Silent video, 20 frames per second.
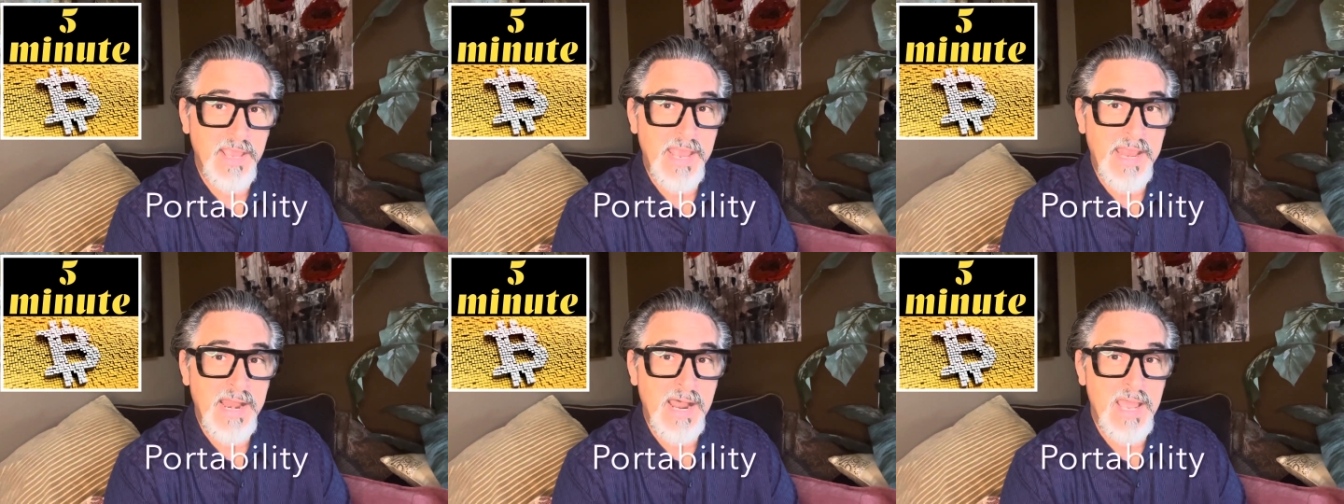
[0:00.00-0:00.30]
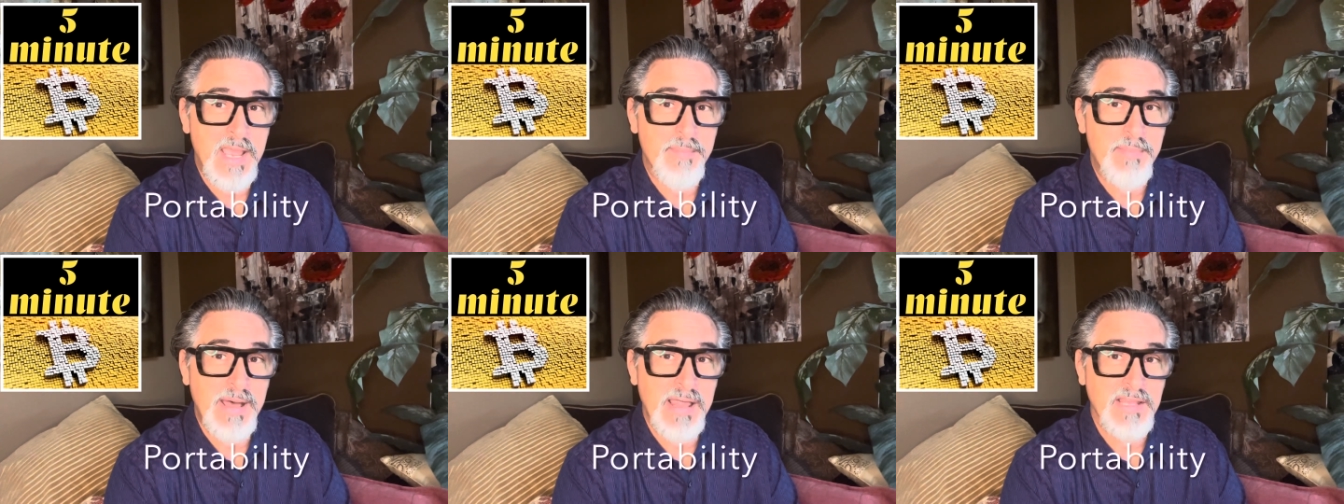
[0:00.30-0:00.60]
and
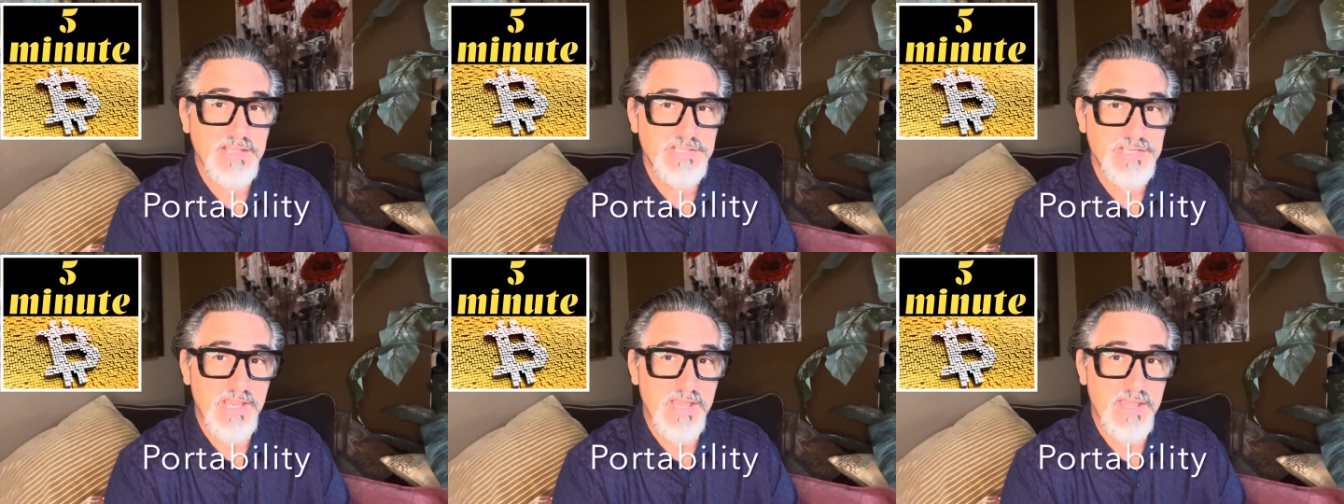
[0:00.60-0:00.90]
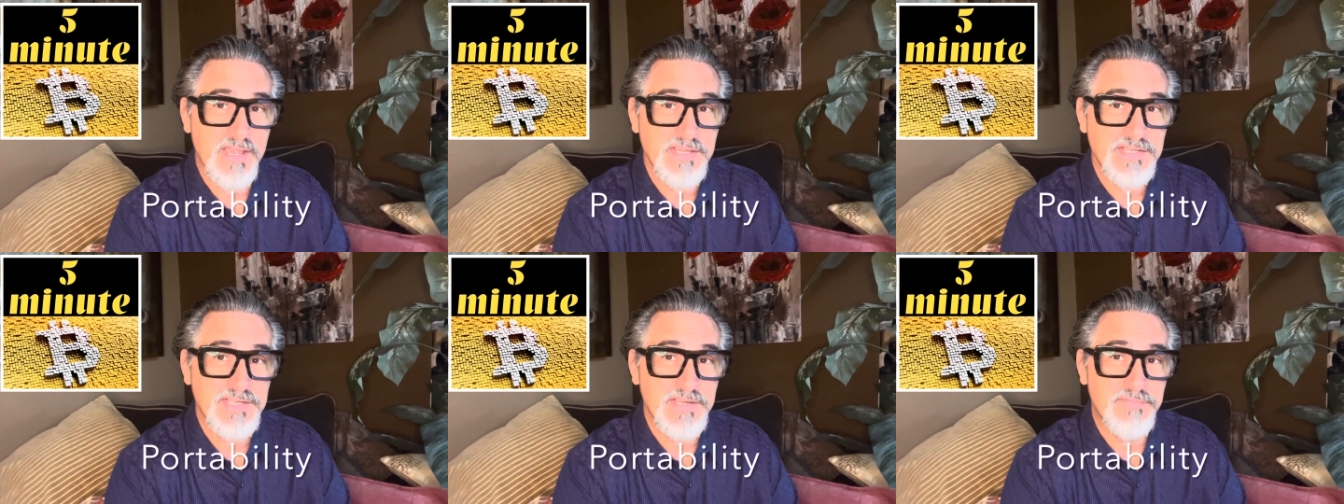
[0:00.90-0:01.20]
I
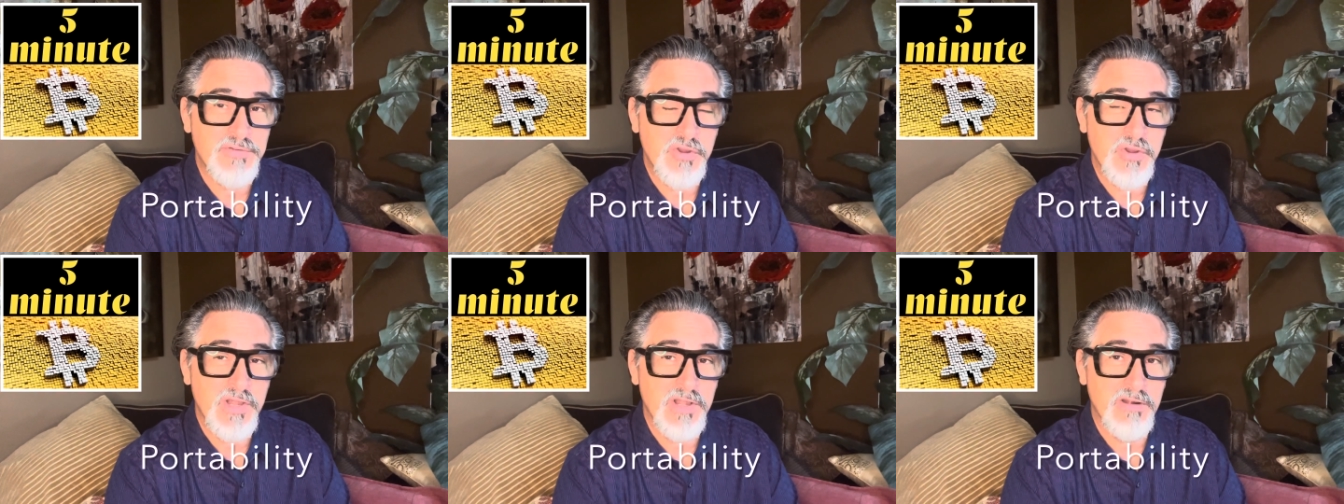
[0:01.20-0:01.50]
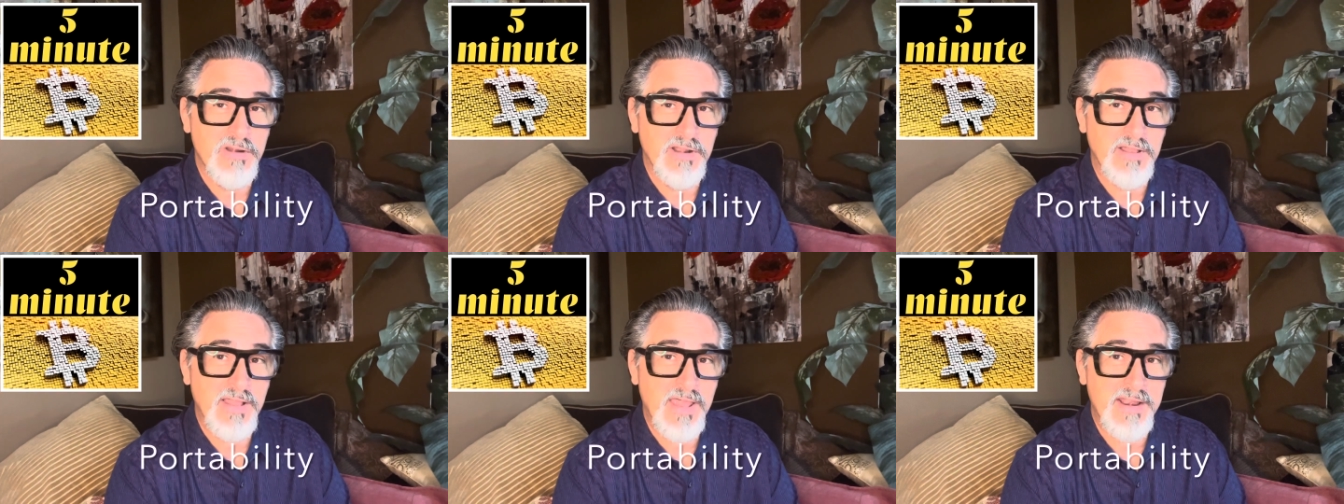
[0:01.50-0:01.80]
apologize if you
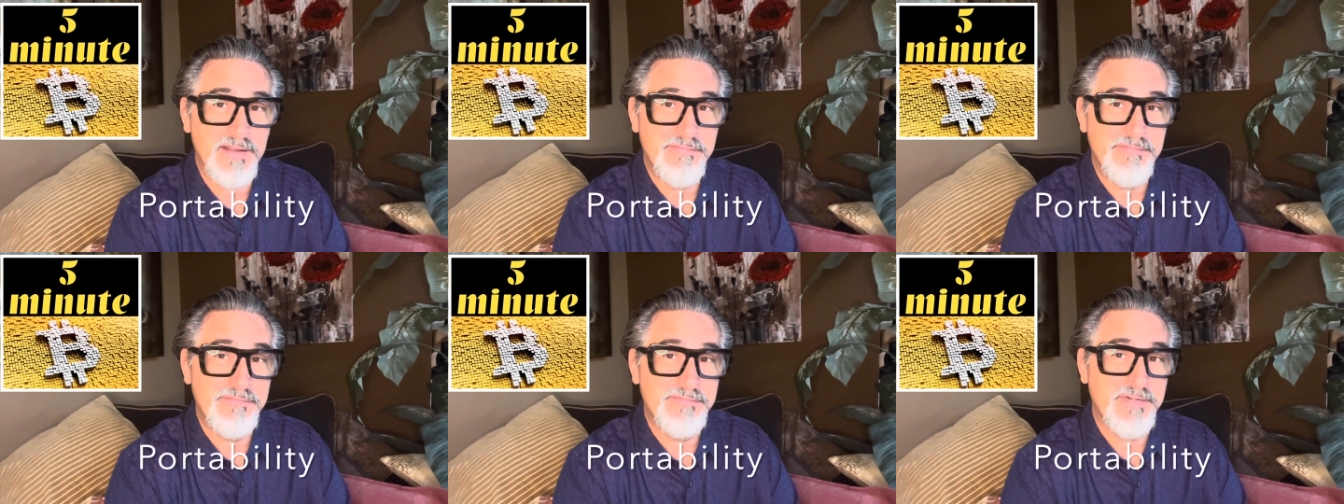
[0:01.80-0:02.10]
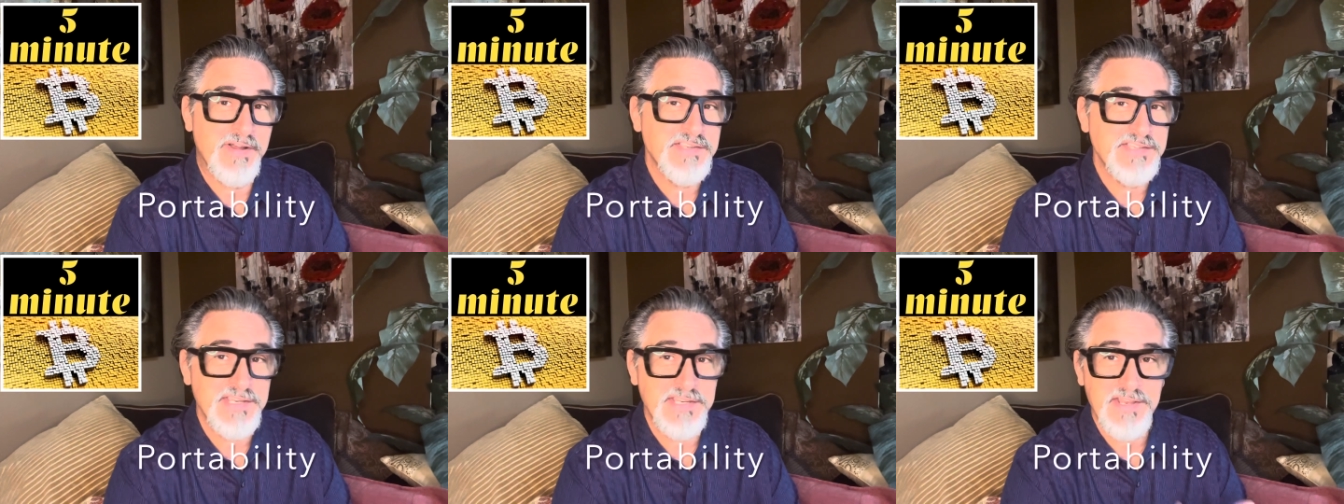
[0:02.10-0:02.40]
hear a lot of
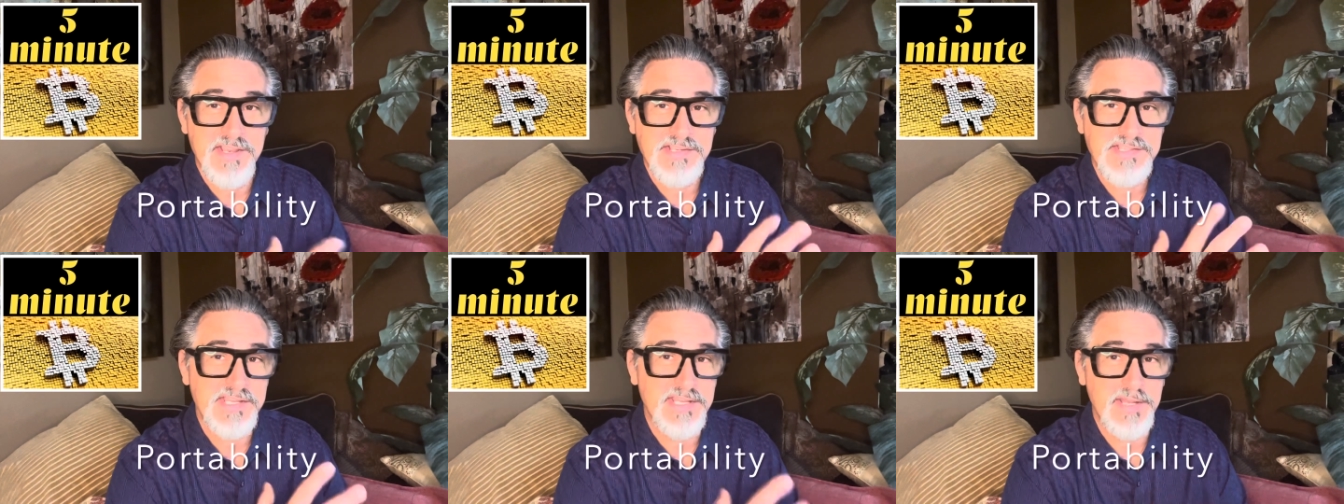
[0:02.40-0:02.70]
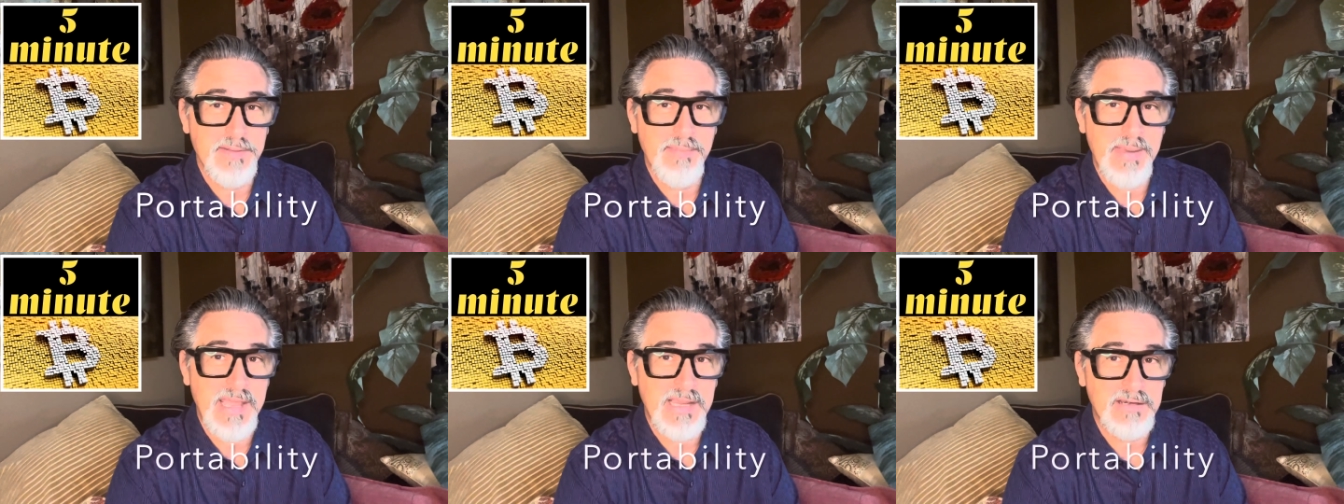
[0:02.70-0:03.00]
fuzziness in
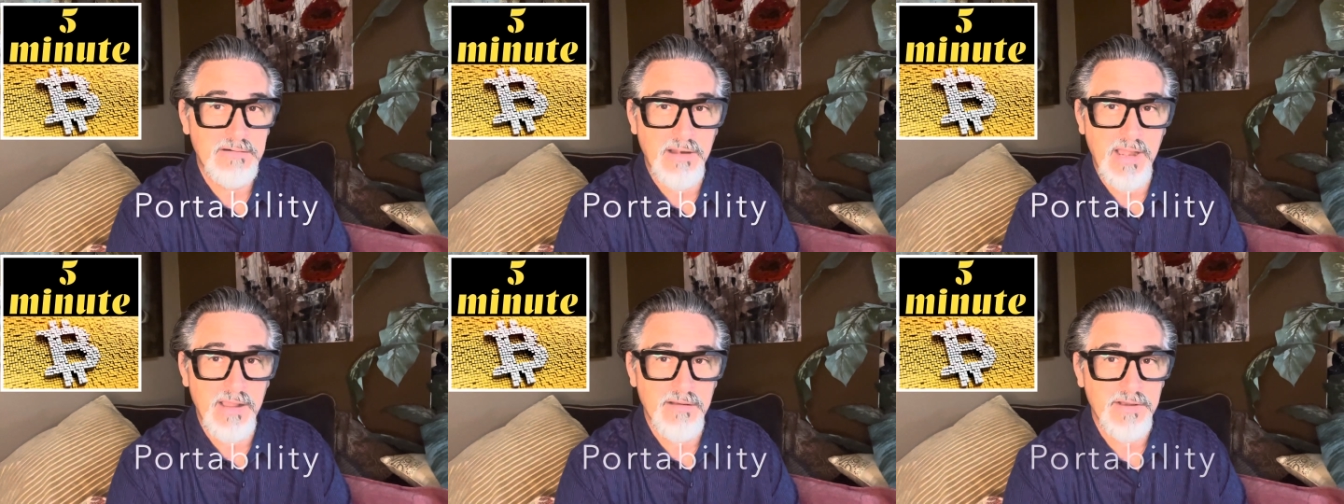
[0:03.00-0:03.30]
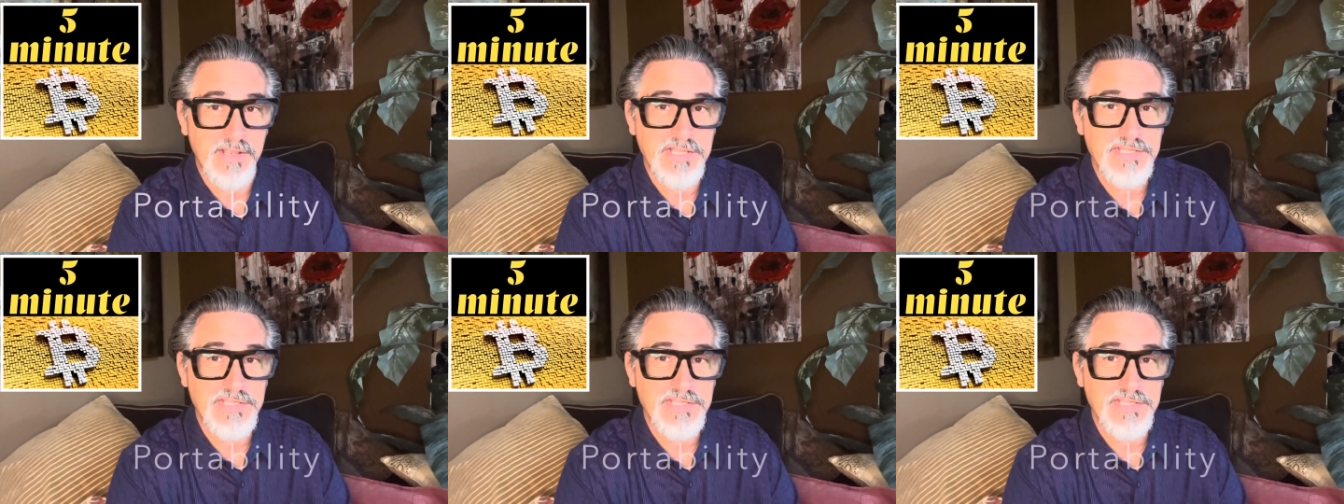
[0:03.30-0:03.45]
the background.